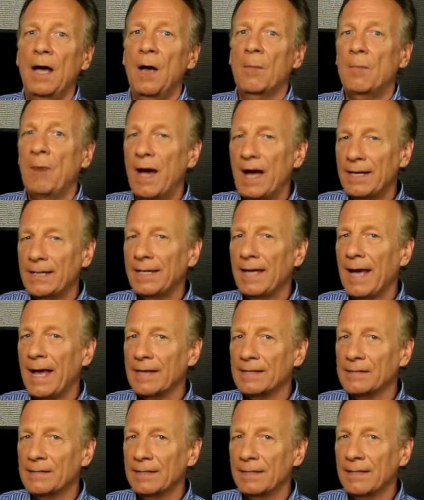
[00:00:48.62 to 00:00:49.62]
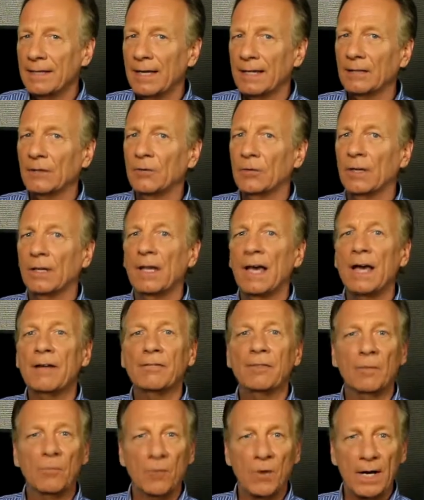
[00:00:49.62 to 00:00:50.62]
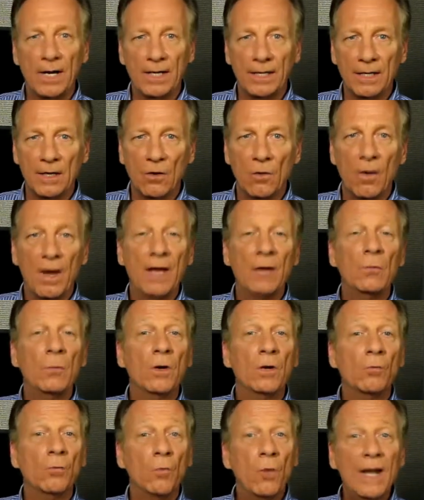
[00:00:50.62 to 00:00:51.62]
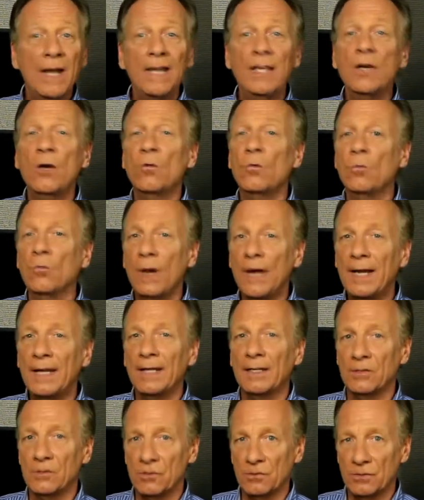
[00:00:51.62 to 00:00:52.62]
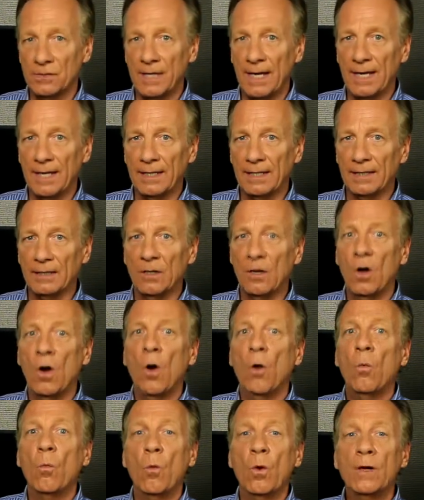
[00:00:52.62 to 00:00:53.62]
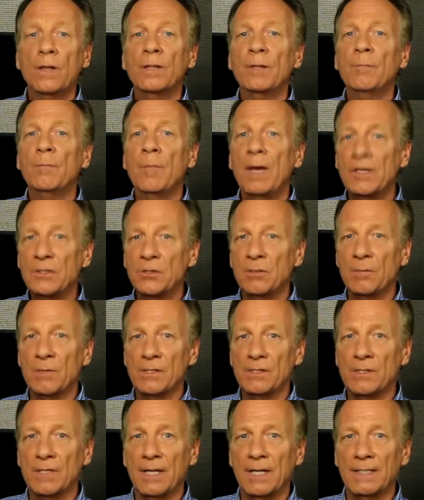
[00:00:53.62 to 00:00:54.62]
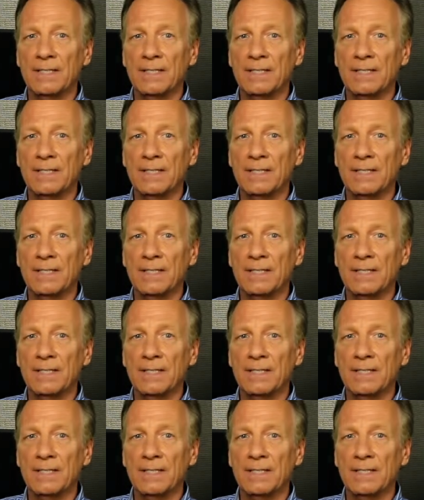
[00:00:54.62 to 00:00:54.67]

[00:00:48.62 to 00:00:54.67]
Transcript: Podcasting can learn a lot from radio, and when radio ratings are taken, one of the measurements they